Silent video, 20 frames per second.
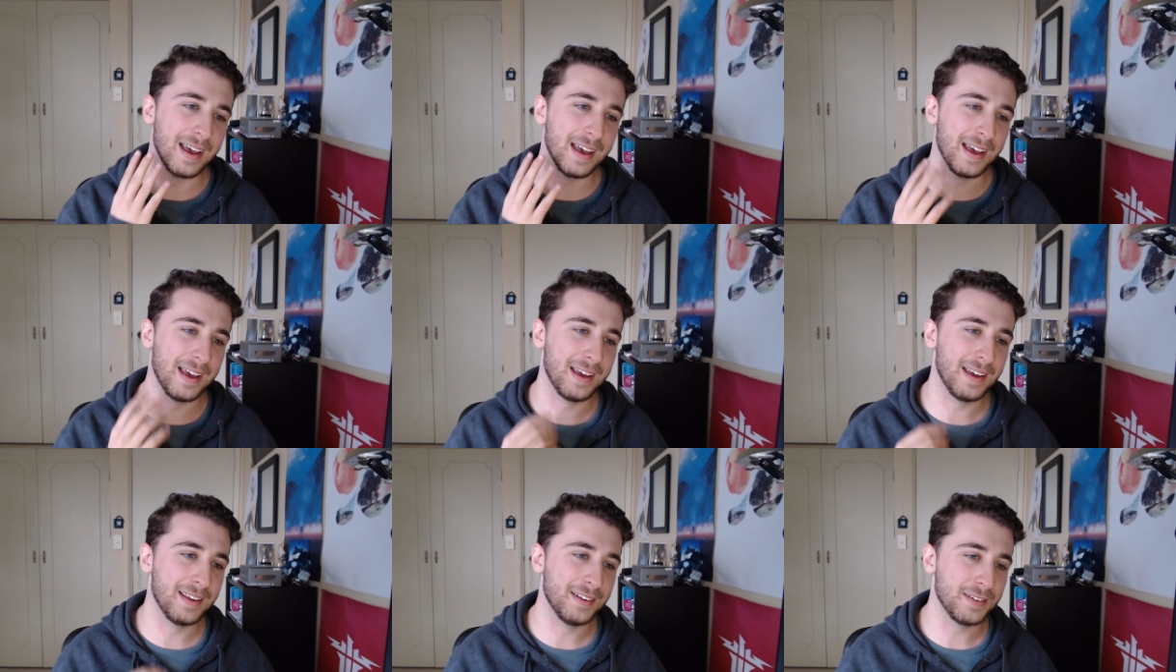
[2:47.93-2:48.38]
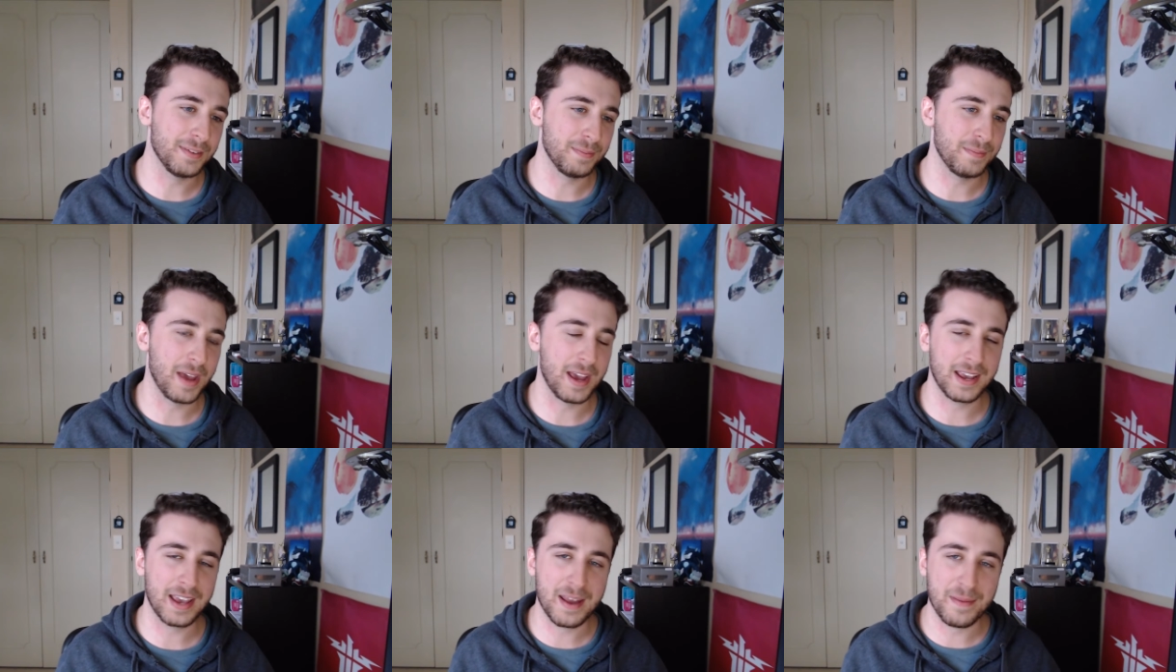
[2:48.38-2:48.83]
and
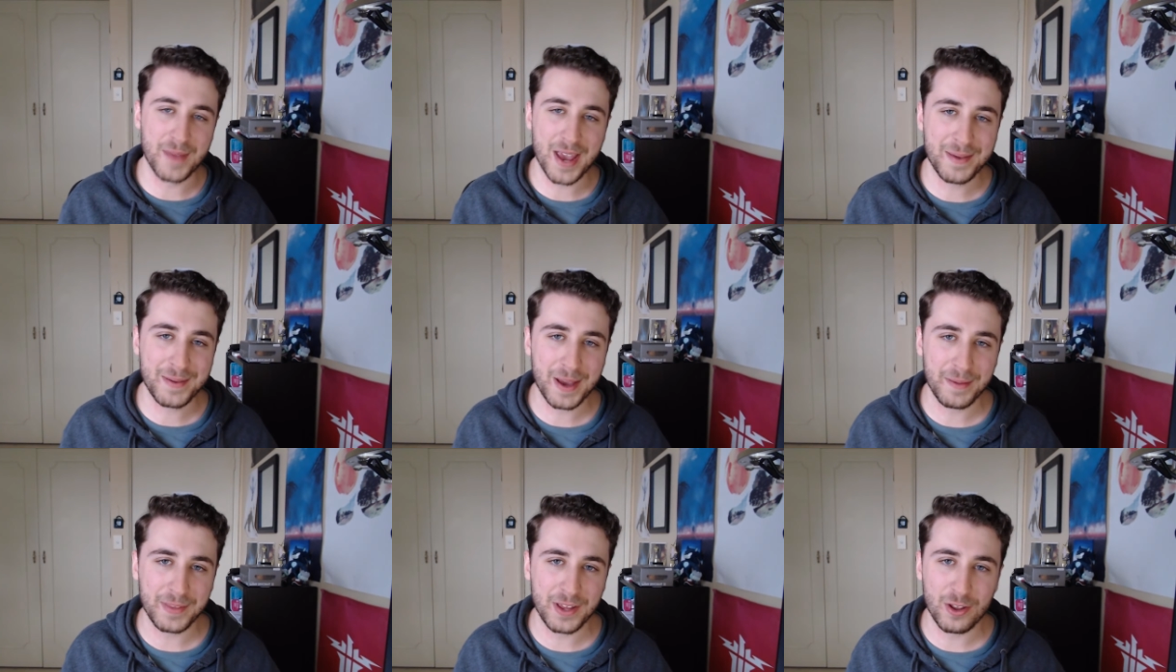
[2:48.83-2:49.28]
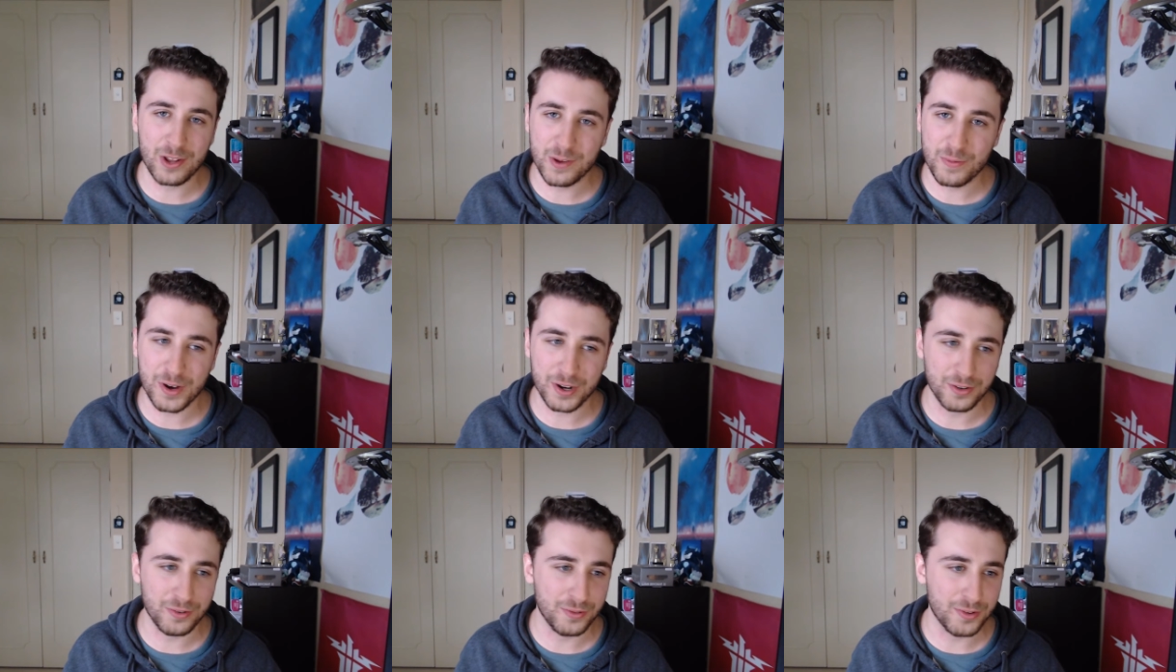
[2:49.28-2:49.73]
again maybe i'm the only
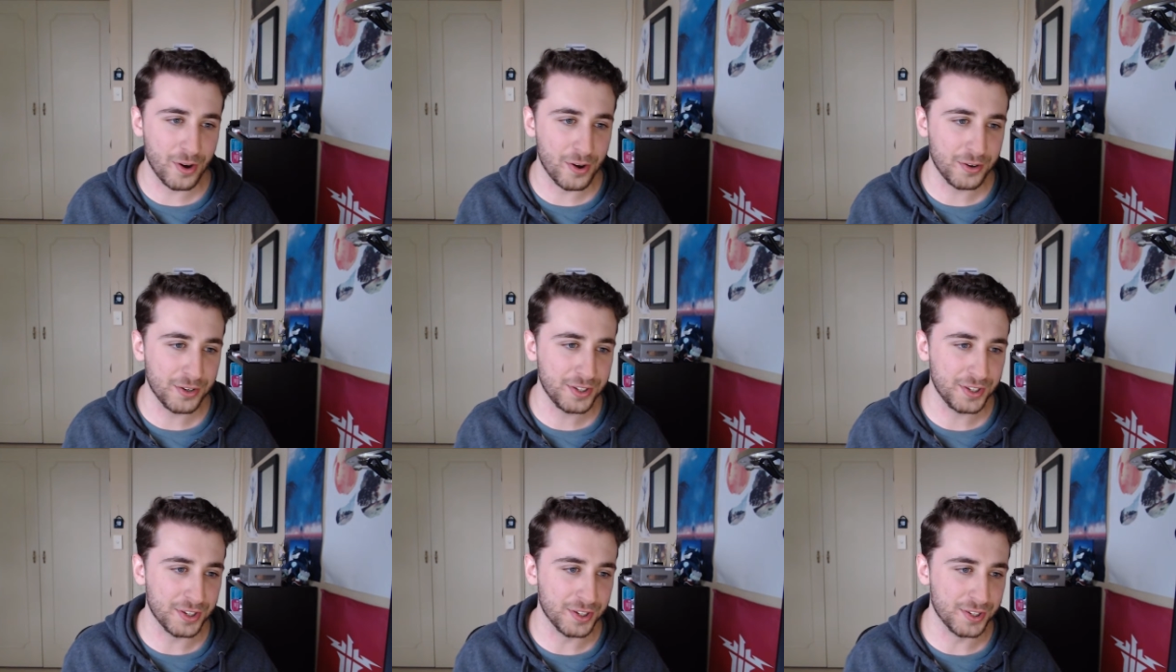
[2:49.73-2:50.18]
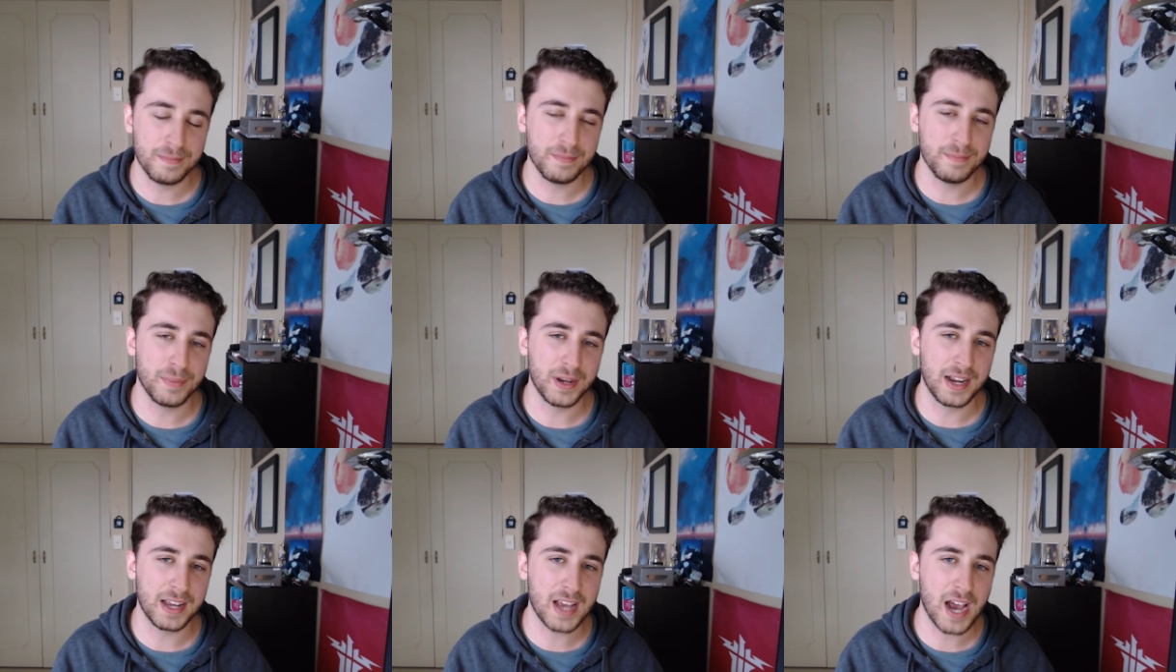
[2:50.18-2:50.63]
one who notices
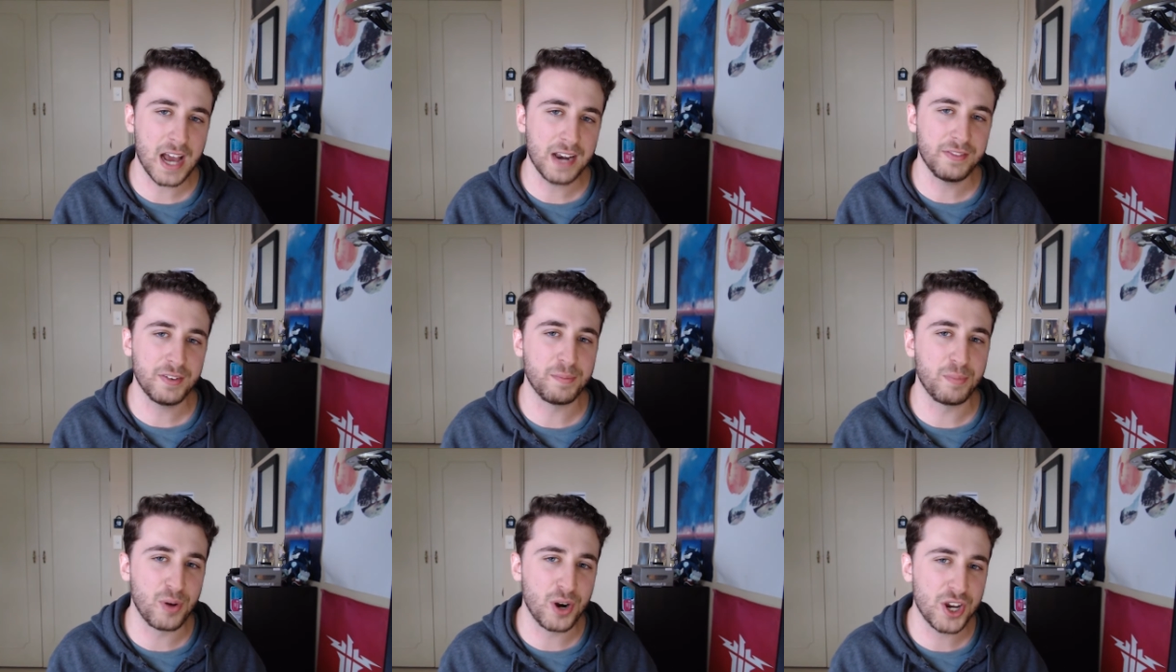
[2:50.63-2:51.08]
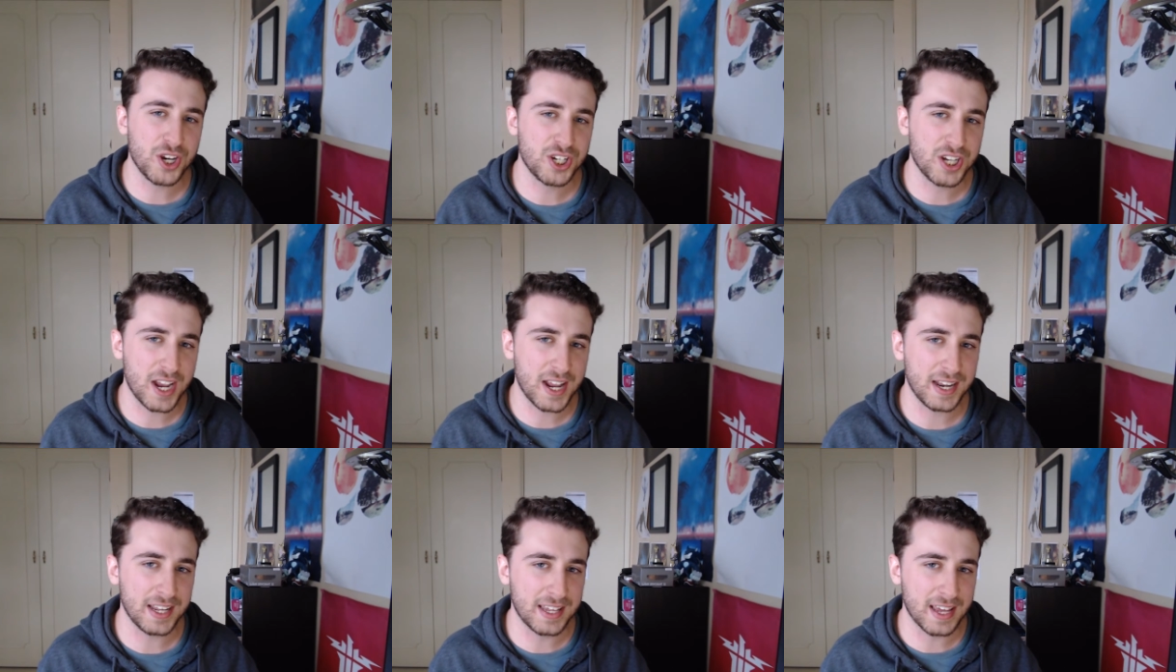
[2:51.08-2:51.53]
but i kind of
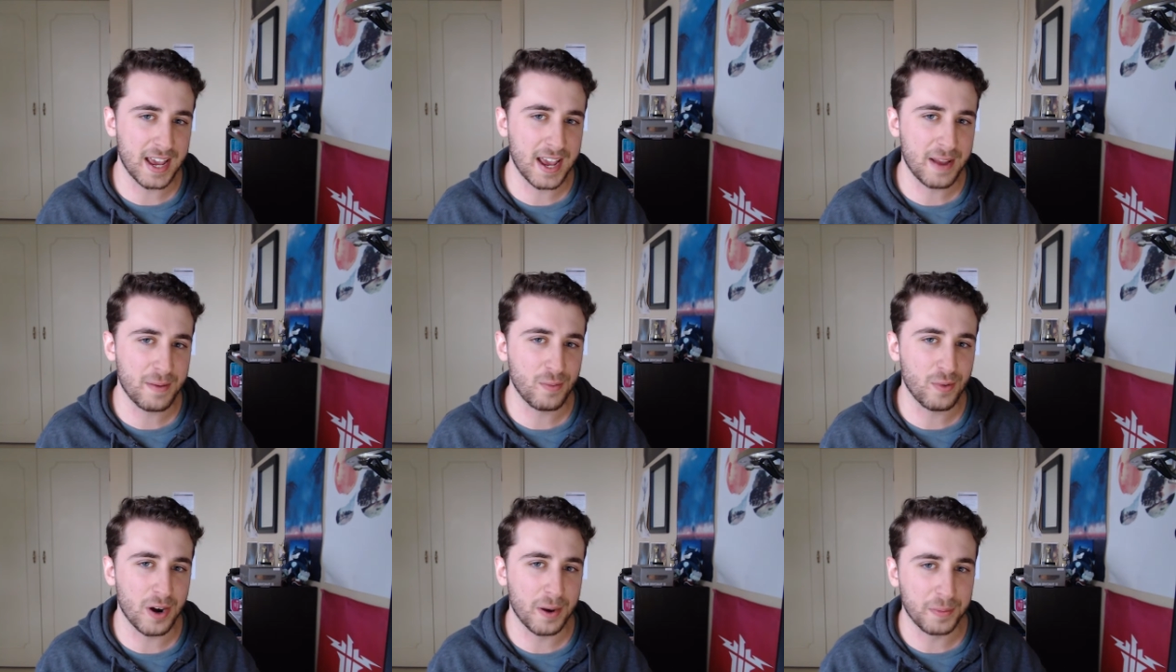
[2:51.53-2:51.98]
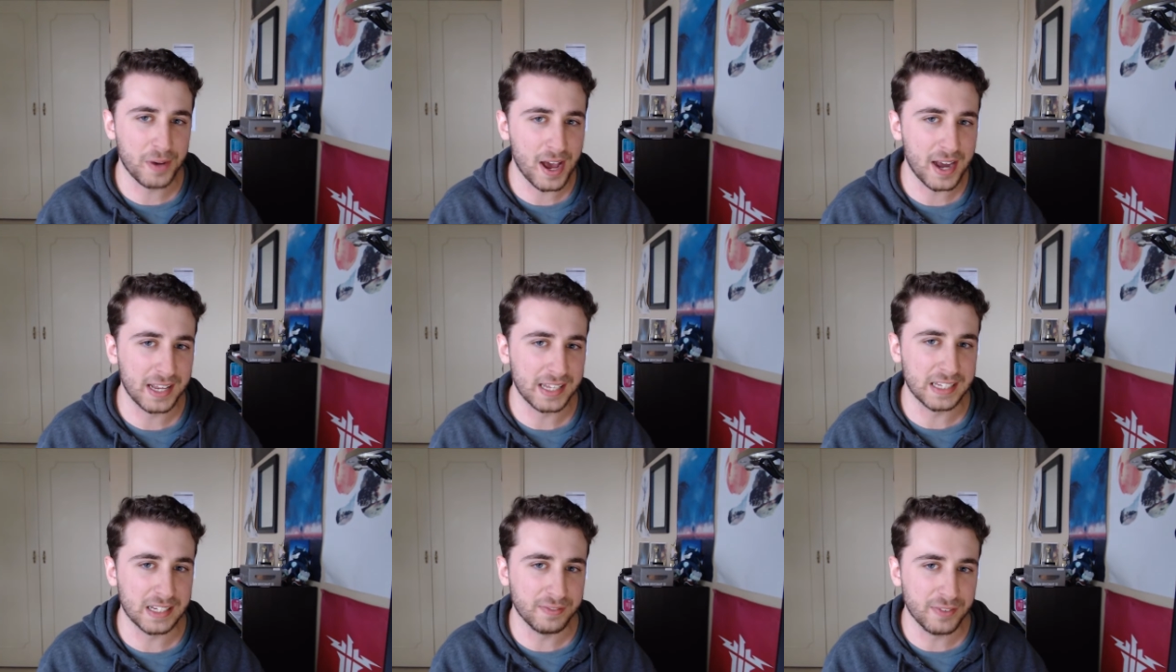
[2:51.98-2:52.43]
appreciate a game where i'm
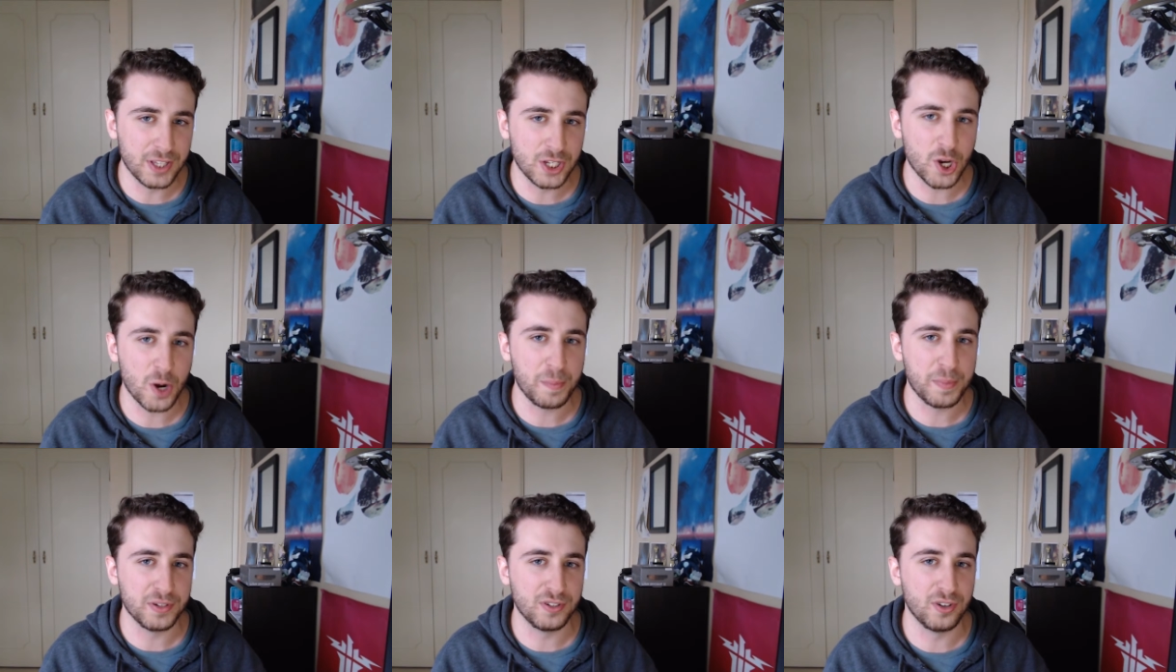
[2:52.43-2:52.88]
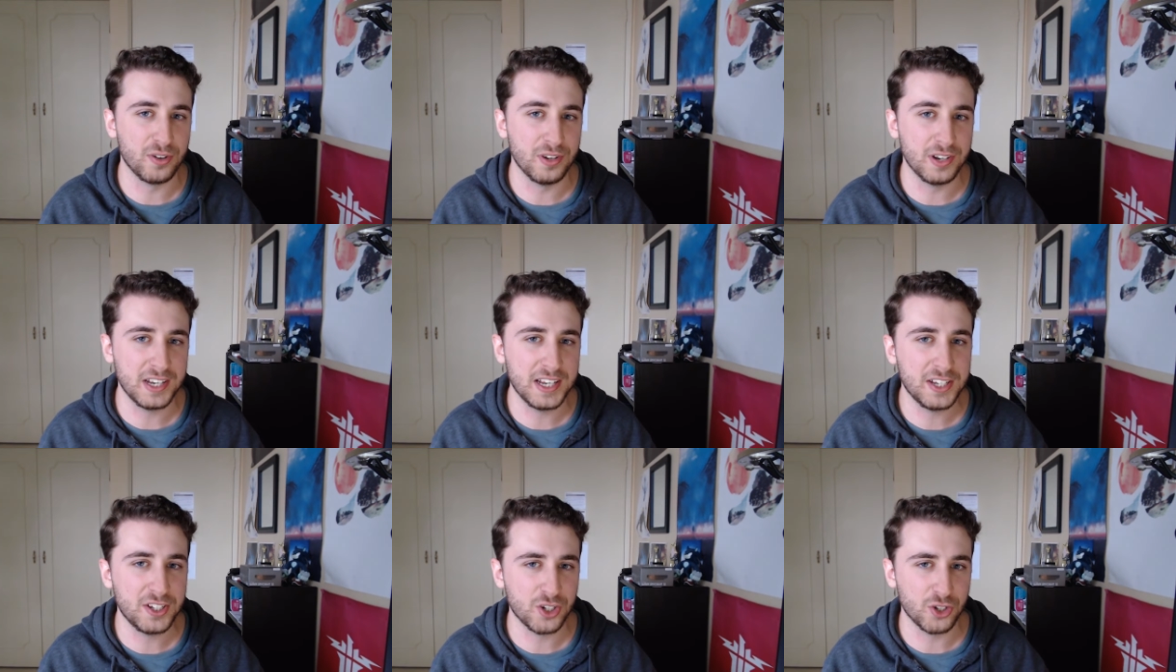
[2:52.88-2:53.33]
kind of given the
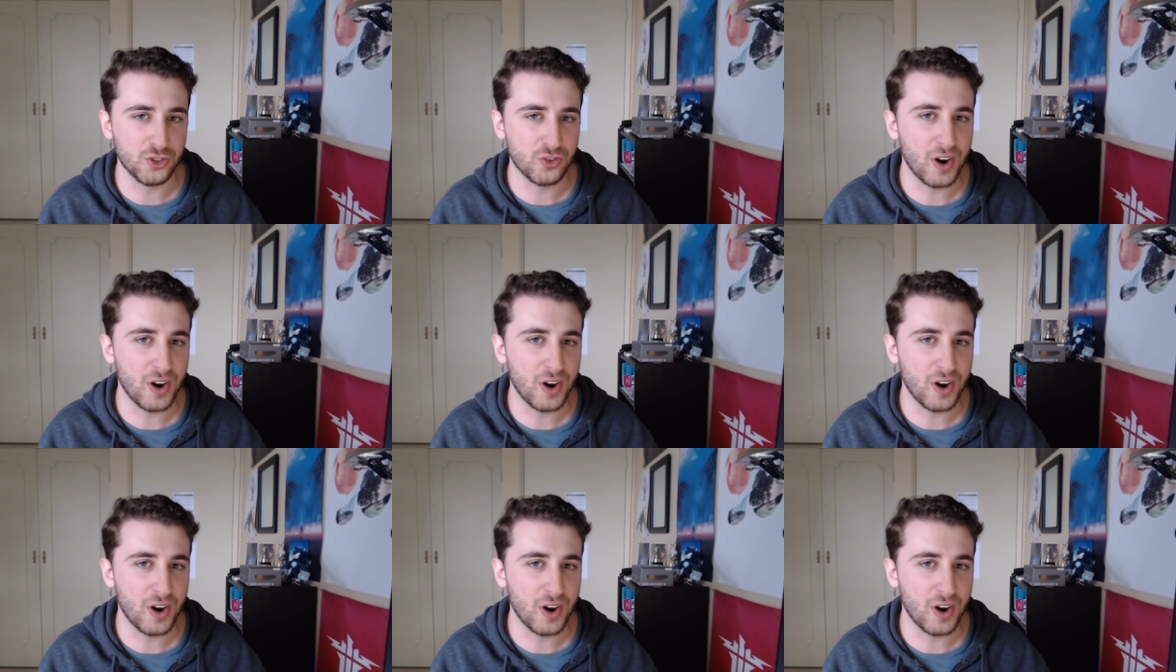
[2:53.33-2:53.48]
opportunity to